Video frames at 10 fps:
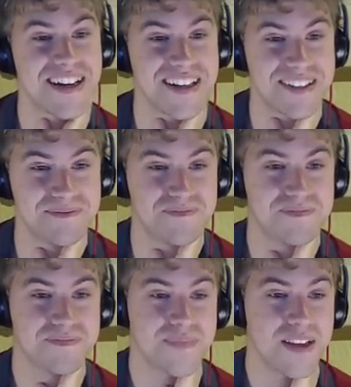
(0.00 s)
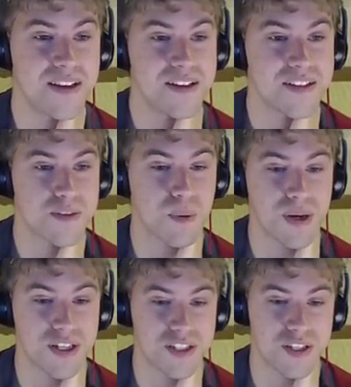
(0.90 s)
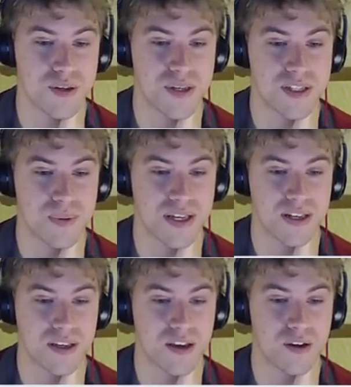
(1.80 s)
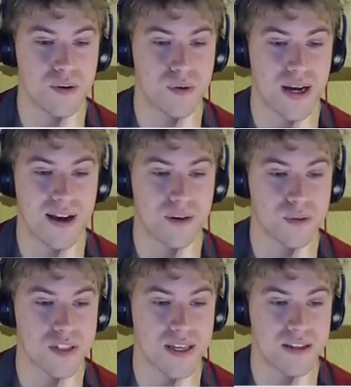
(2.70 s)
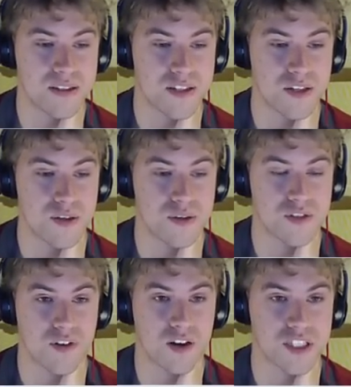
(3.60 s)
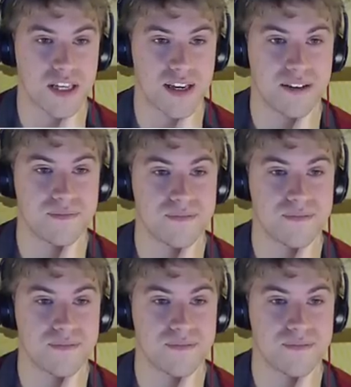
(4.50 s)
So what we're going to do is we're going to go out into Jirachi here.